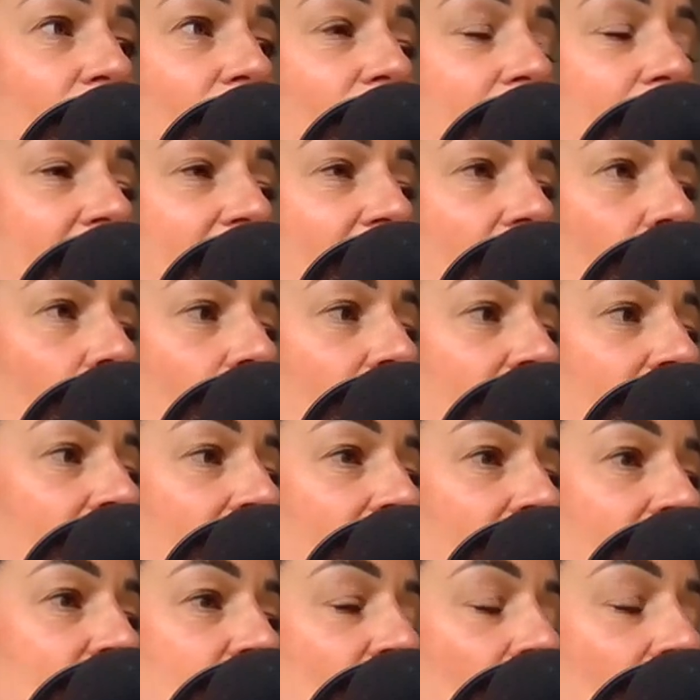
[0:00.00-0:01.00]
I will be going
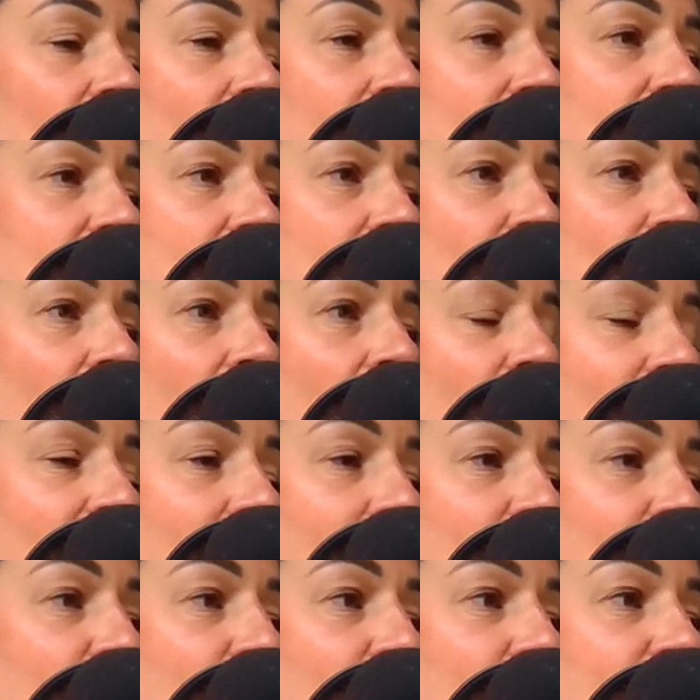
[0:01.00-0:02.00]
and talking to our
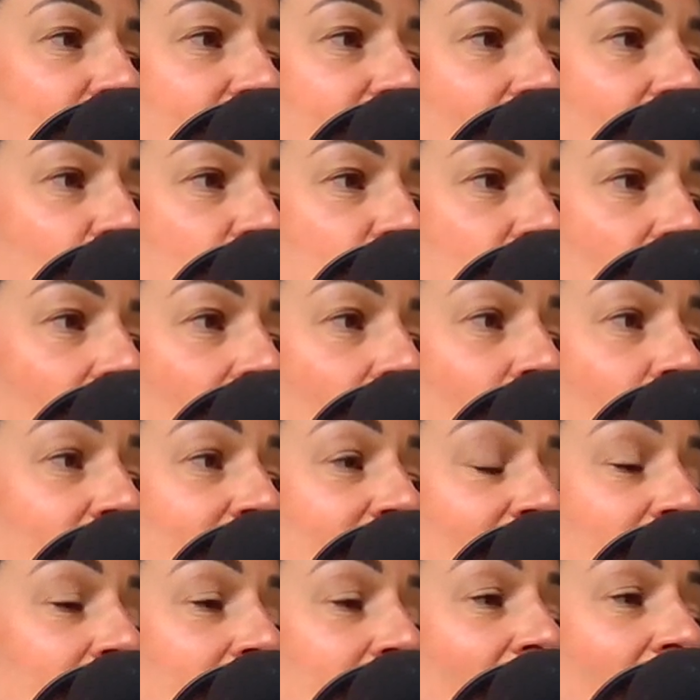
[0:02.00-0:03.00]
members and sharing with
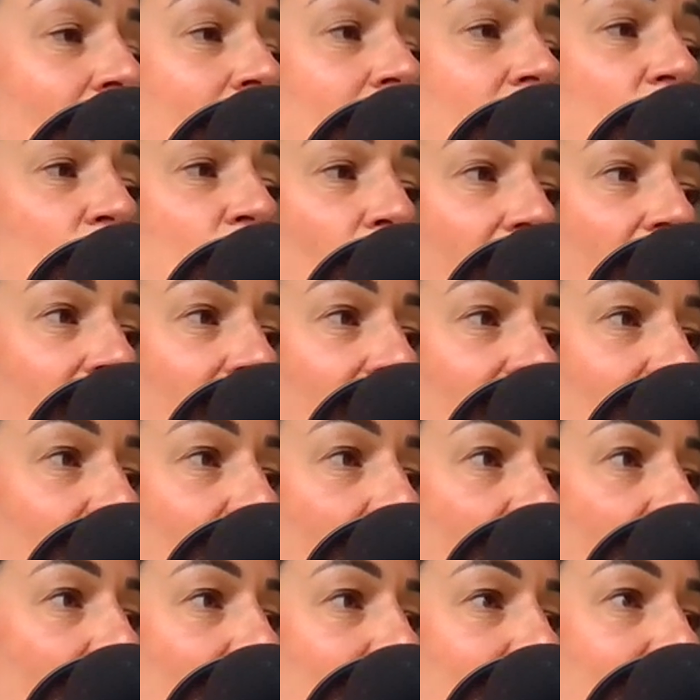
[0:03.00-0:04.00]
them how much weight I
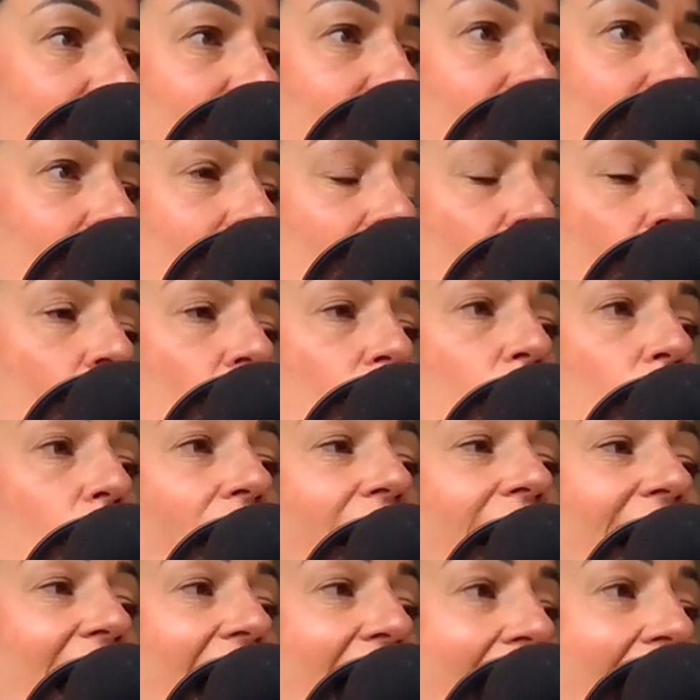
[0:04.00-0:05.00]
lost,
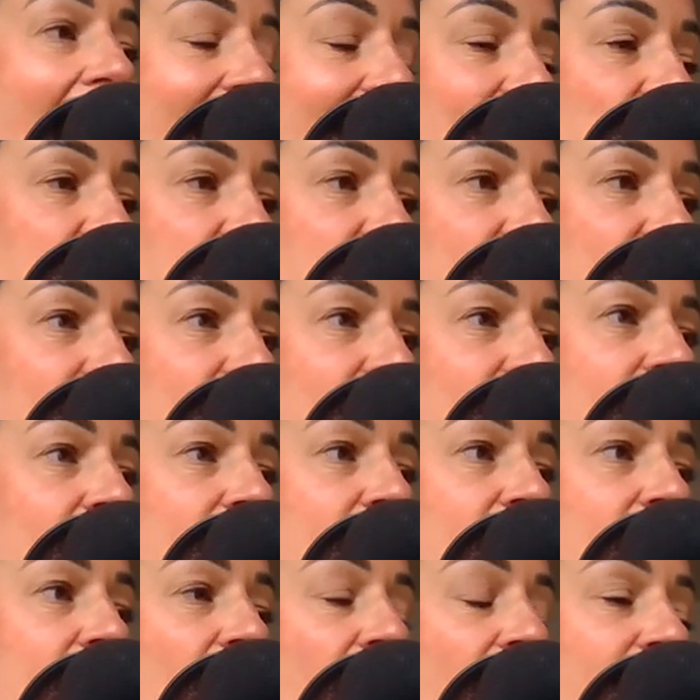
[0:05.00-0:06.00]
what
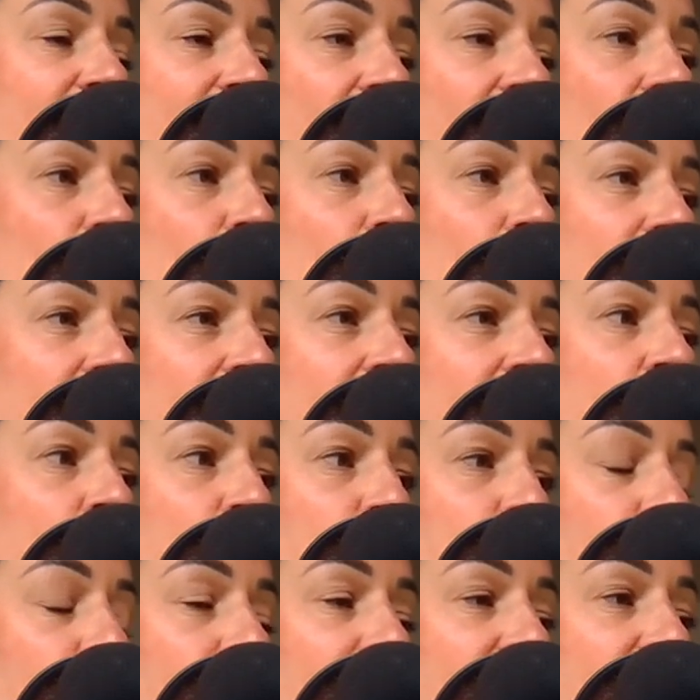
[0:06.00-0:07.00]
actions I felt really
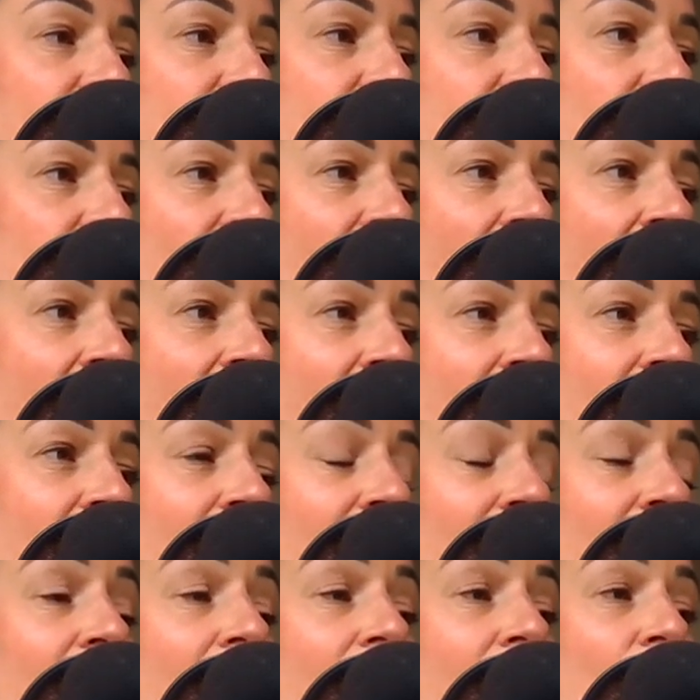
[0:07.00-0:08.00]
contributed to that,
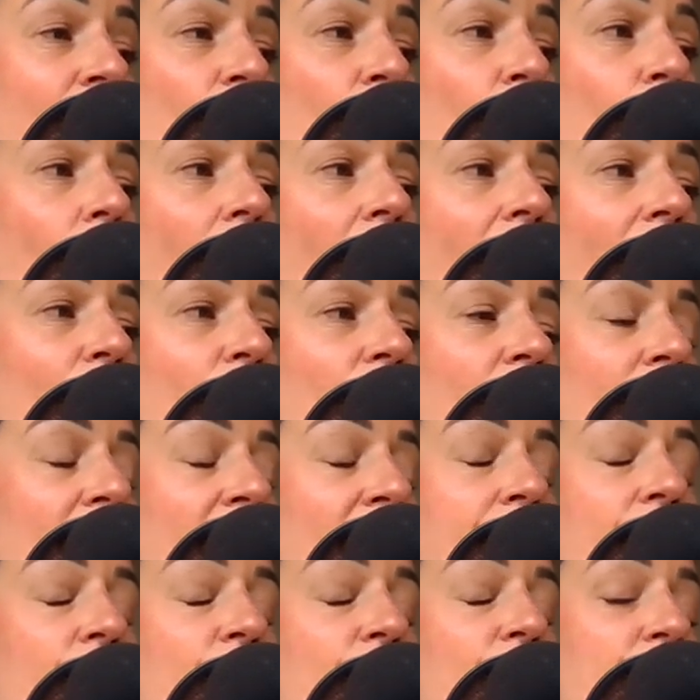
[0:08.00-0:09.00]
what were my
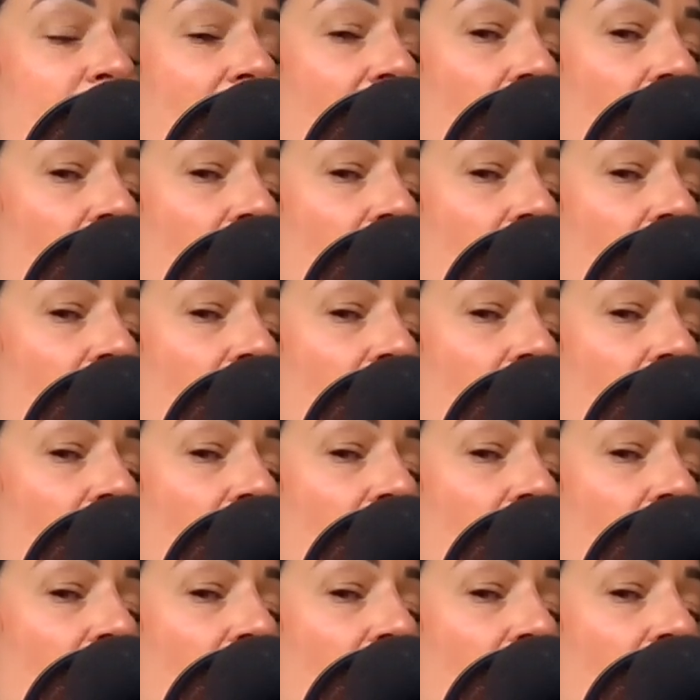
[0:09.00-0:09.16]
most